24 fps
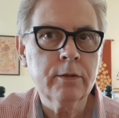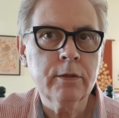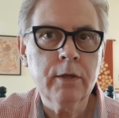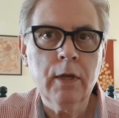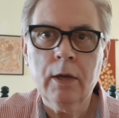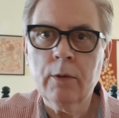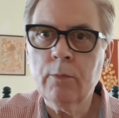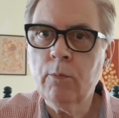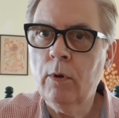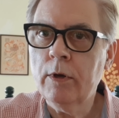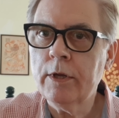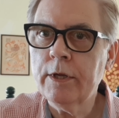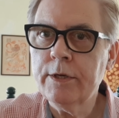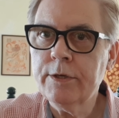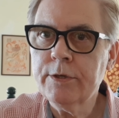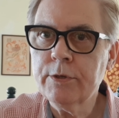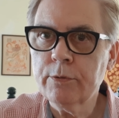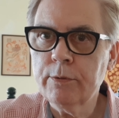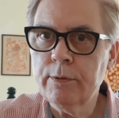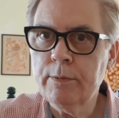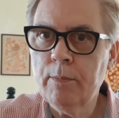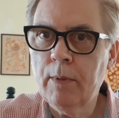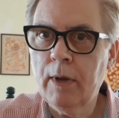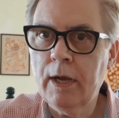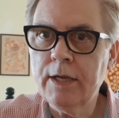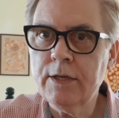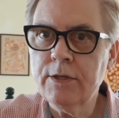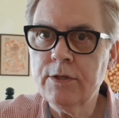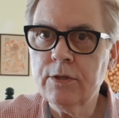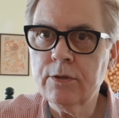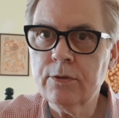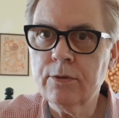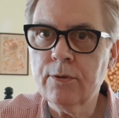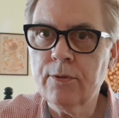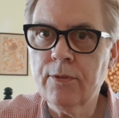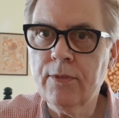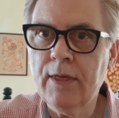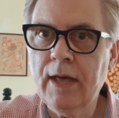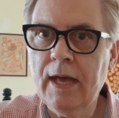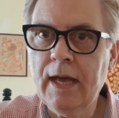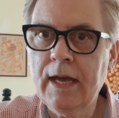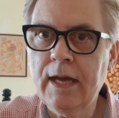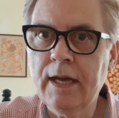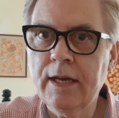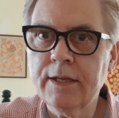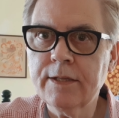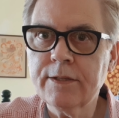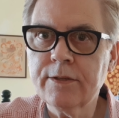I wanted to remind you
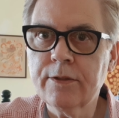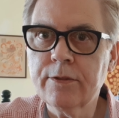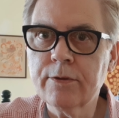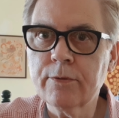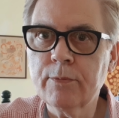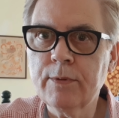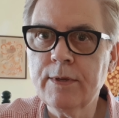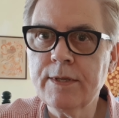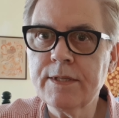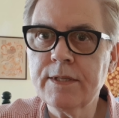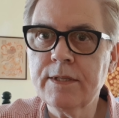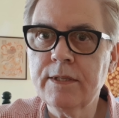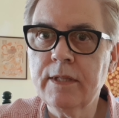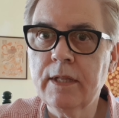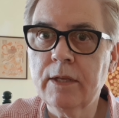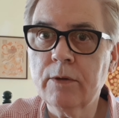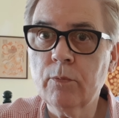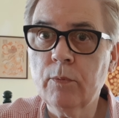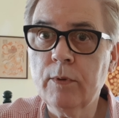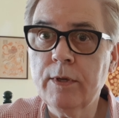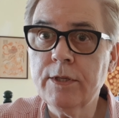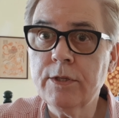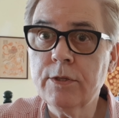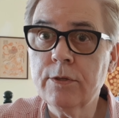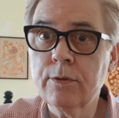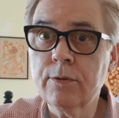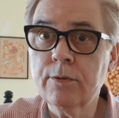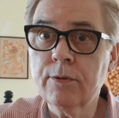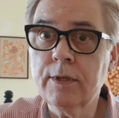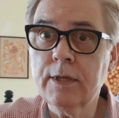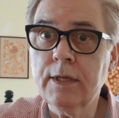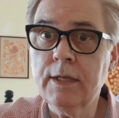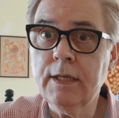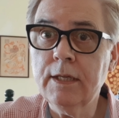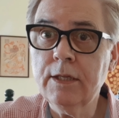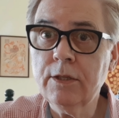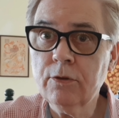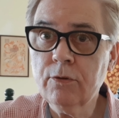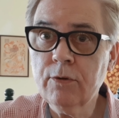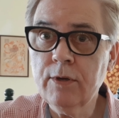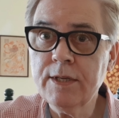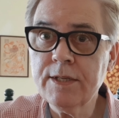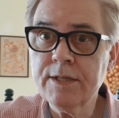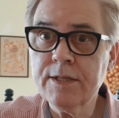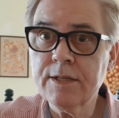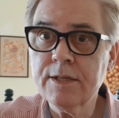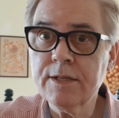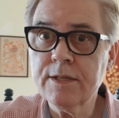that the reason that we do the
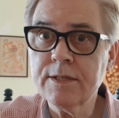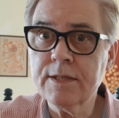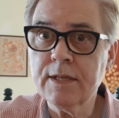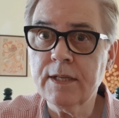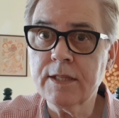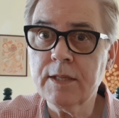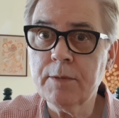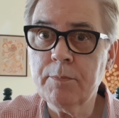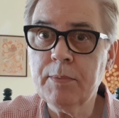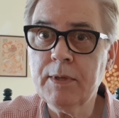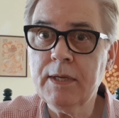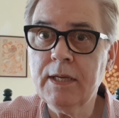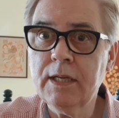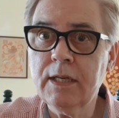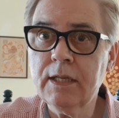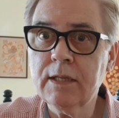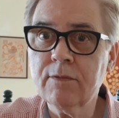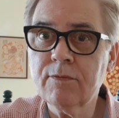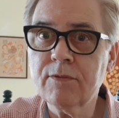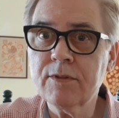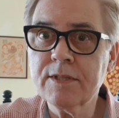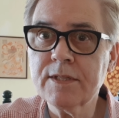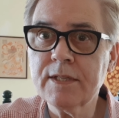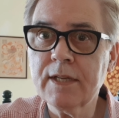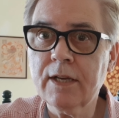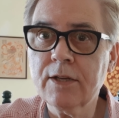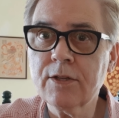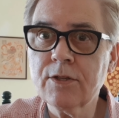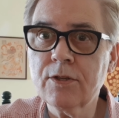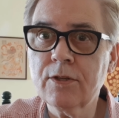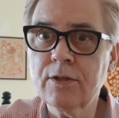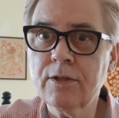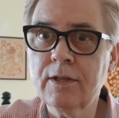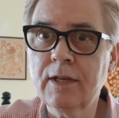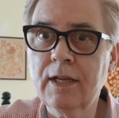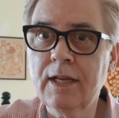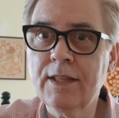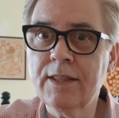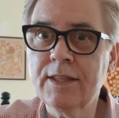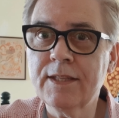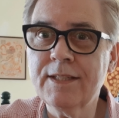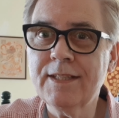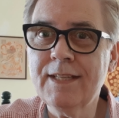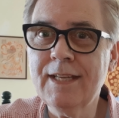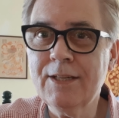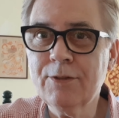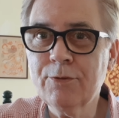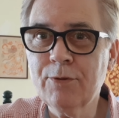increases at the beginning of the section and the
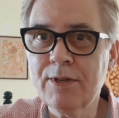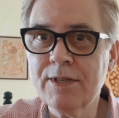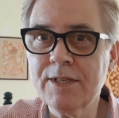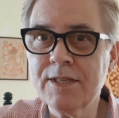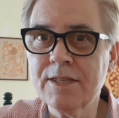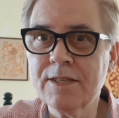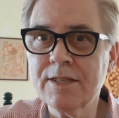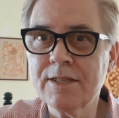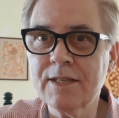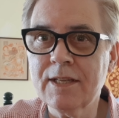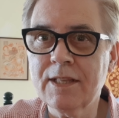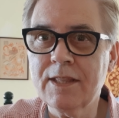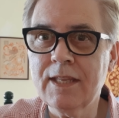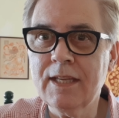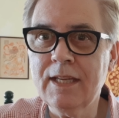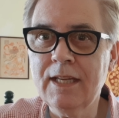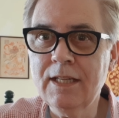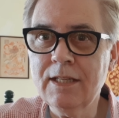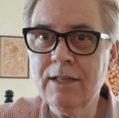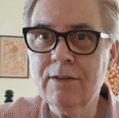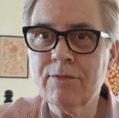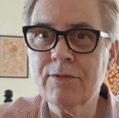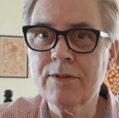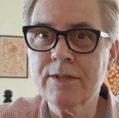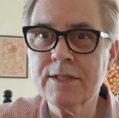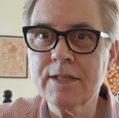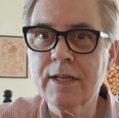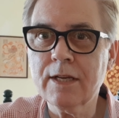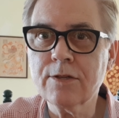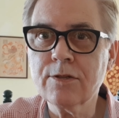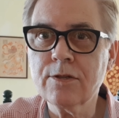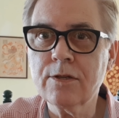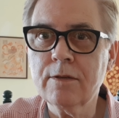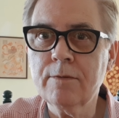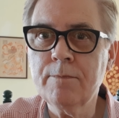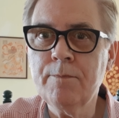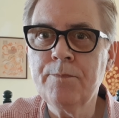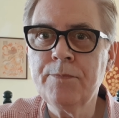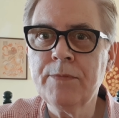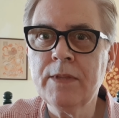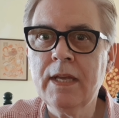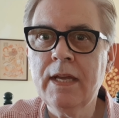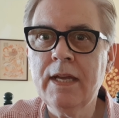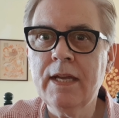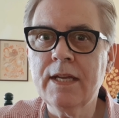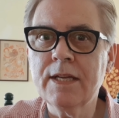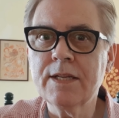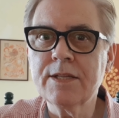decreases at the end of the section
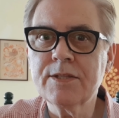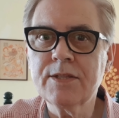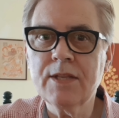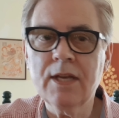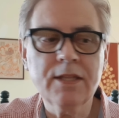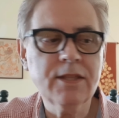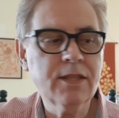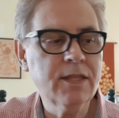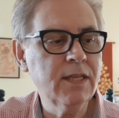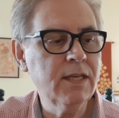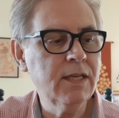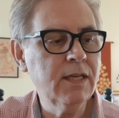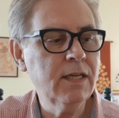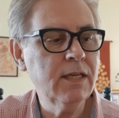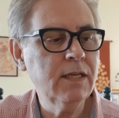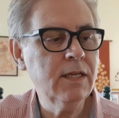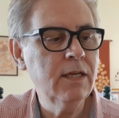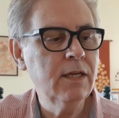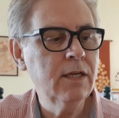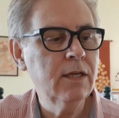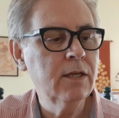is that the